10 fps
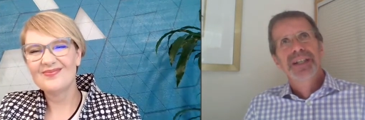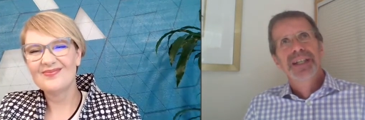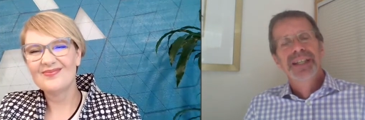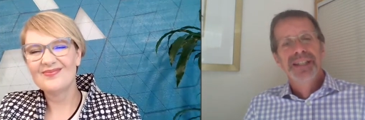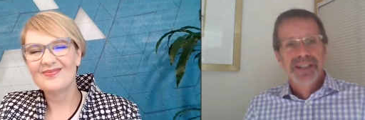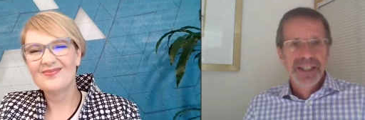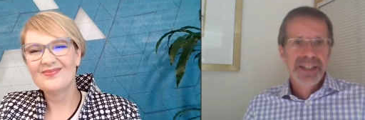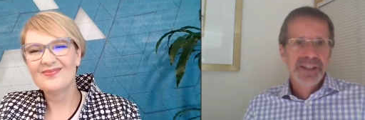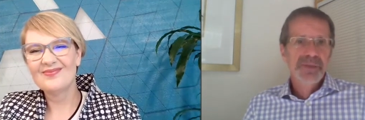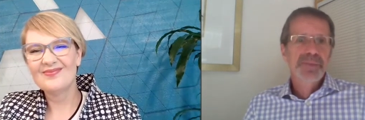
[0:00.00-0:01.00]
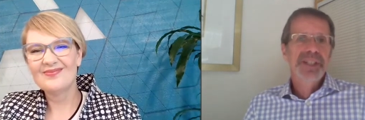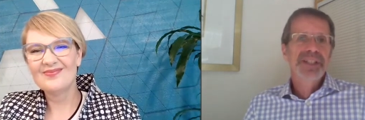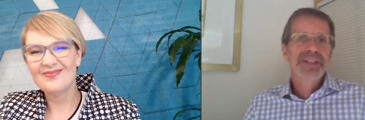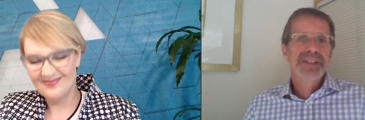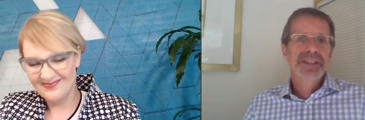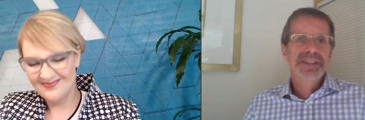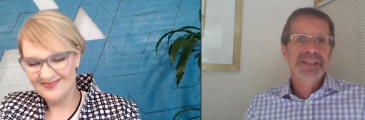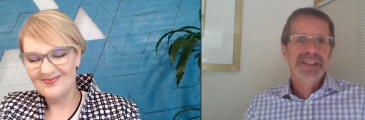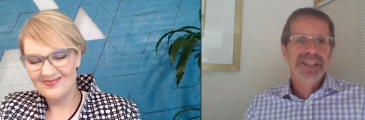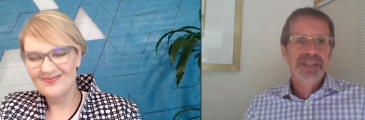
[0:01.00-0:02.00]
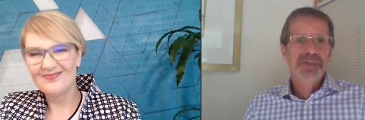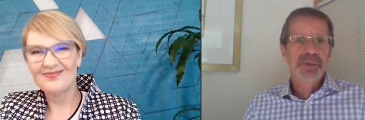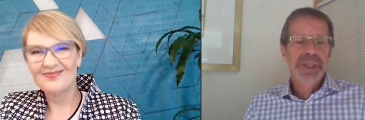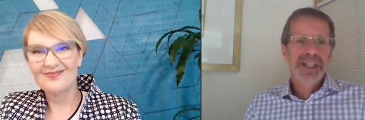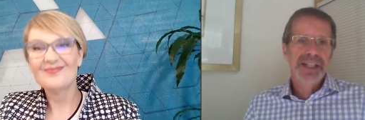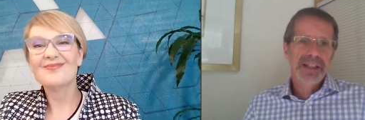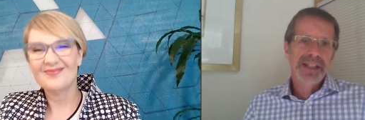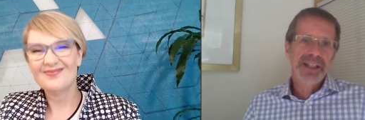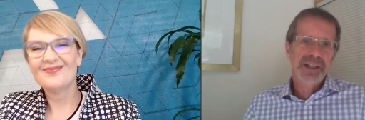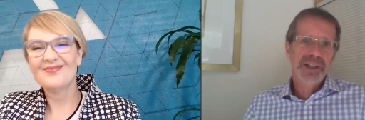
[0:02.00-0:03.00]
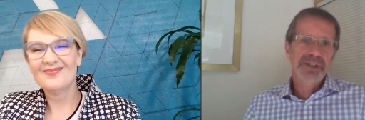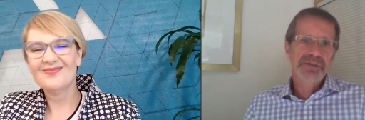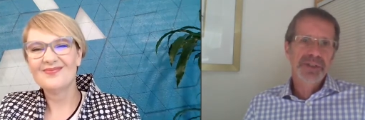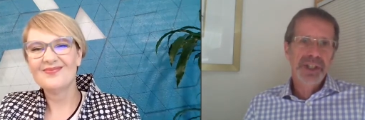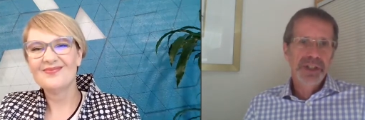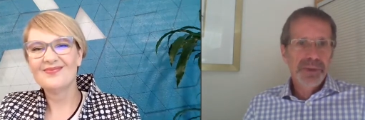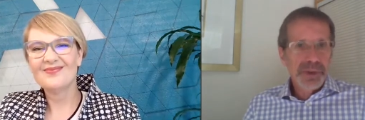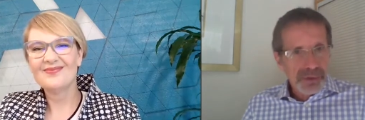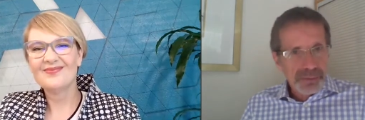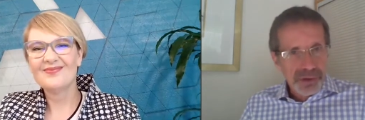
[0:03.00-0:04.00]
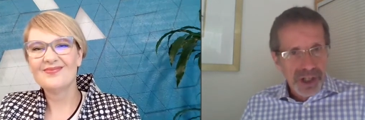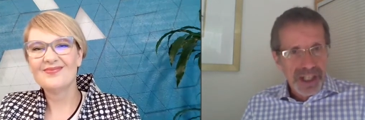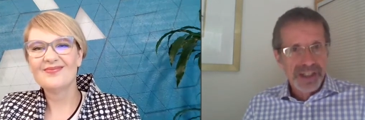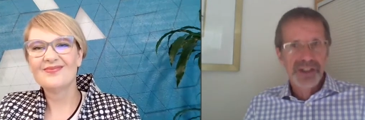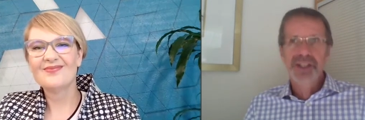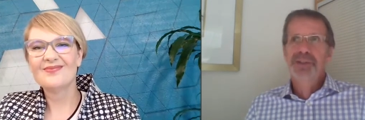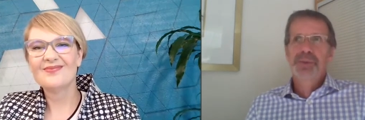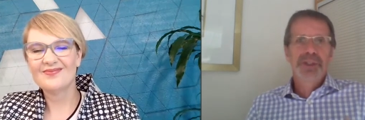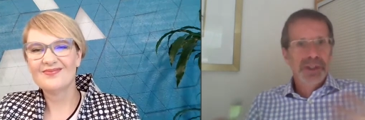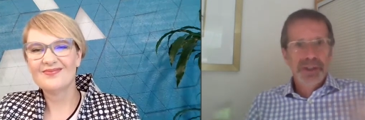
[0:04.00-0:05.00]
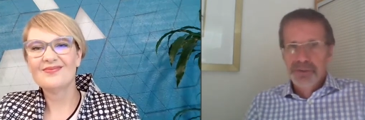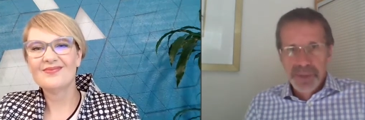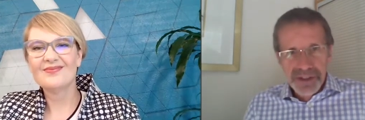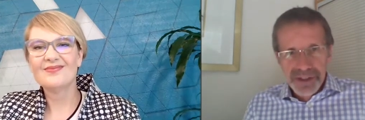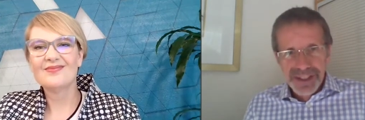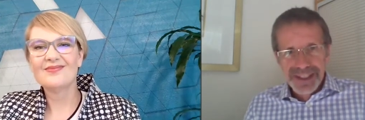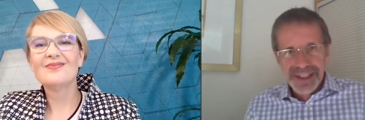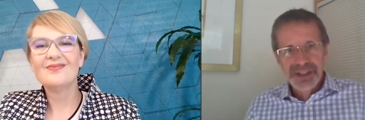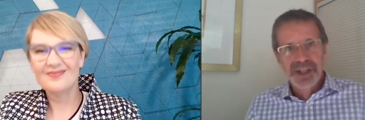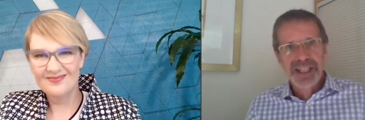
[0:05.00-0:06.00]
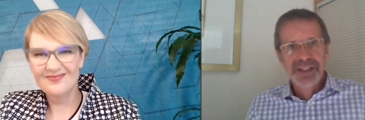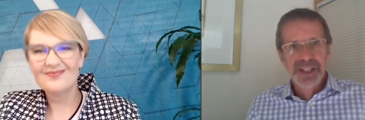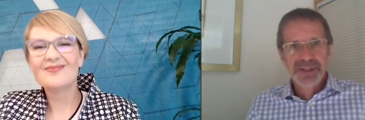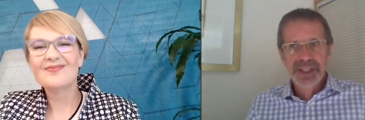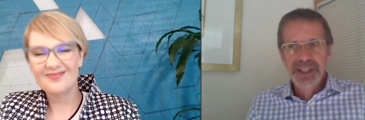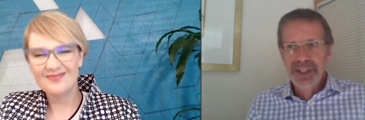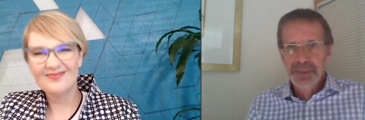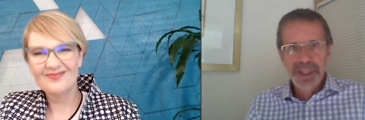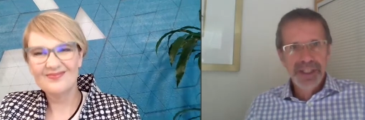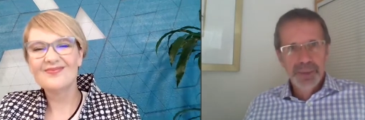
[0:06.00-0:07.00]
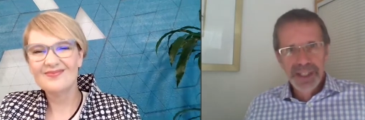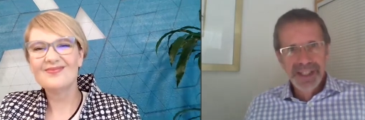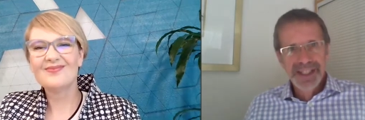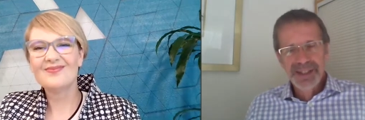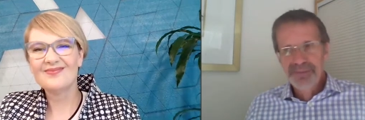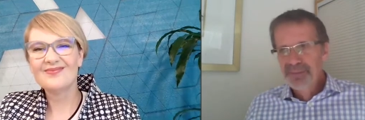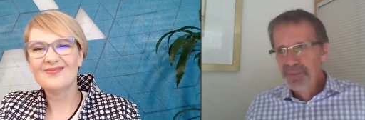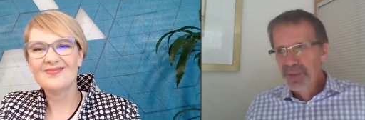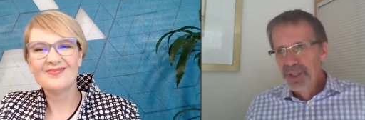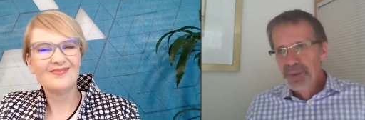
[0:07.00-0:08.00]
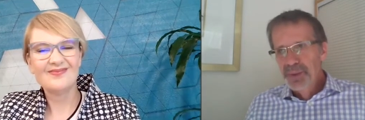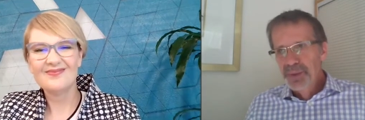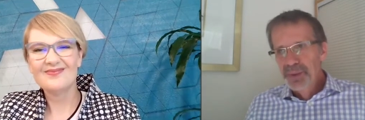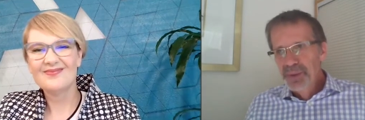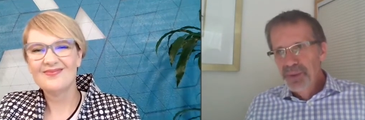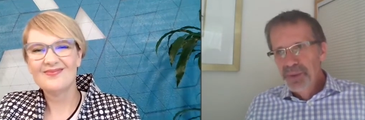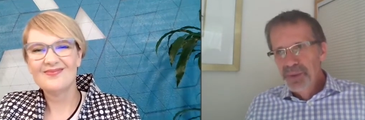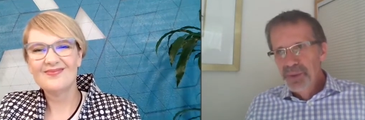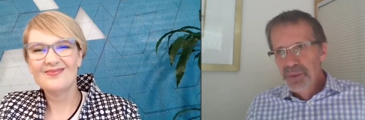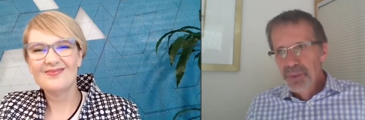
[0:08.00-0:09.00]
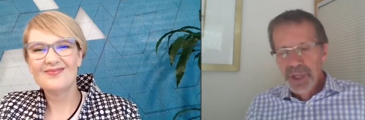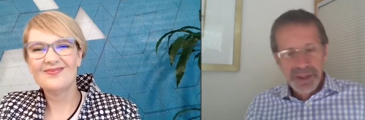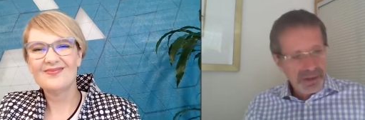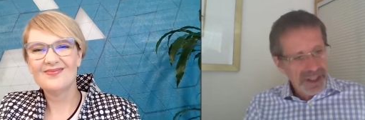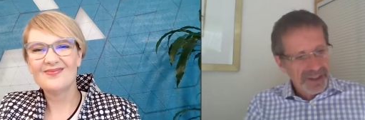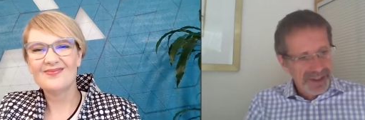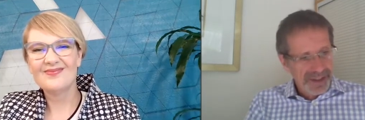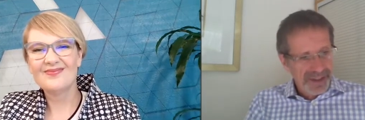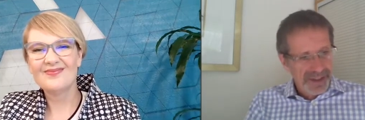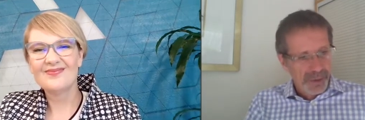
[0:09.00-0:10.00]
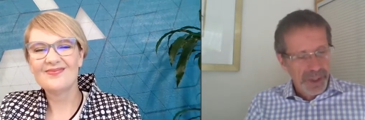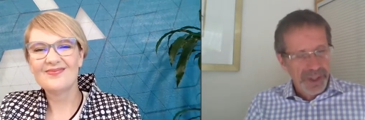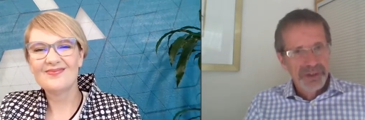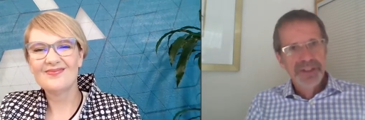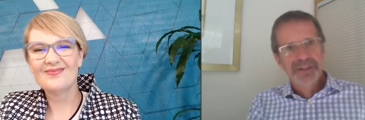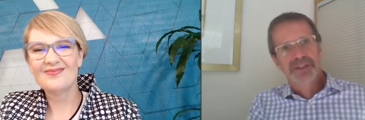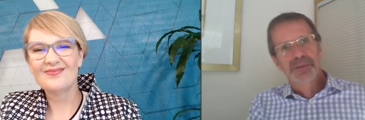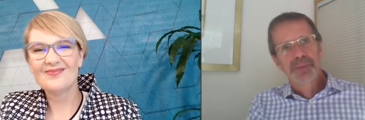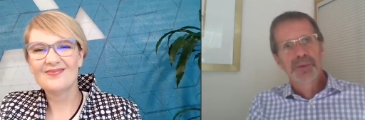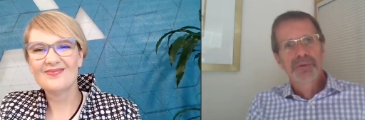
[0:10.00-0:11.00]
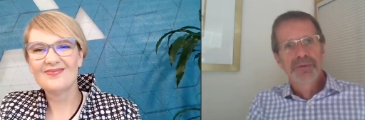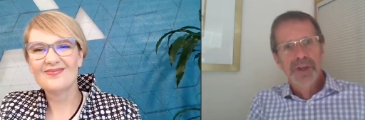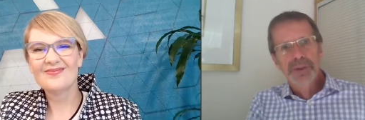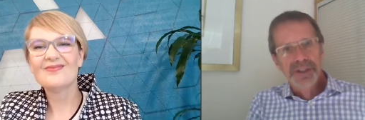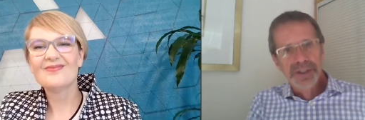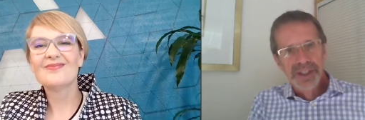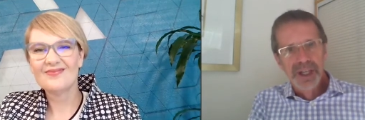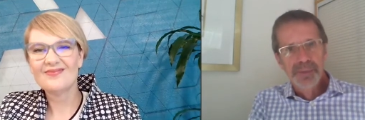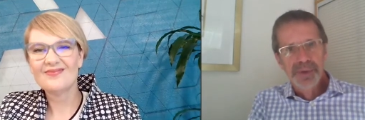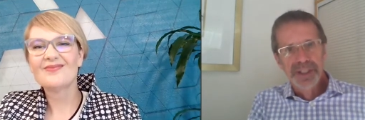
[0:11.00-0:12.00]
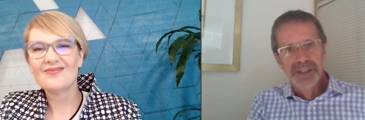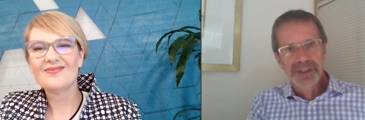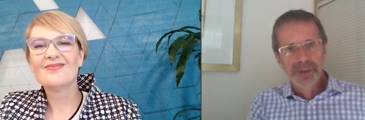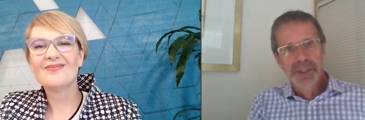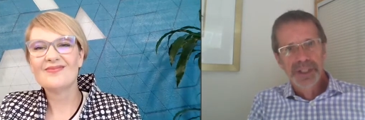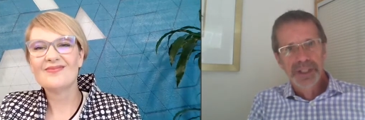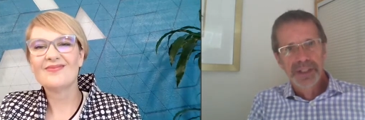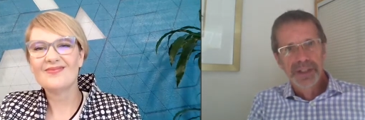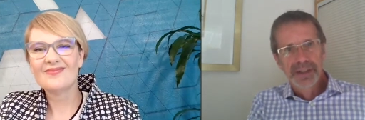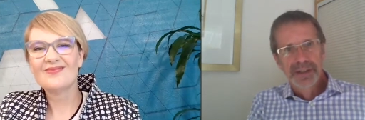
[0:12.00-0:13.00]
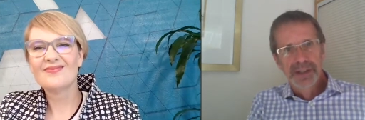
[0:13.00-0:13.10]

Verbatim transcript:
Speaker 1: in in them being successful. We get a, get a lot of news from trade shows. We do a lot of business at trade shows. You know, we we um, whether it's whether it's the small focus type things that we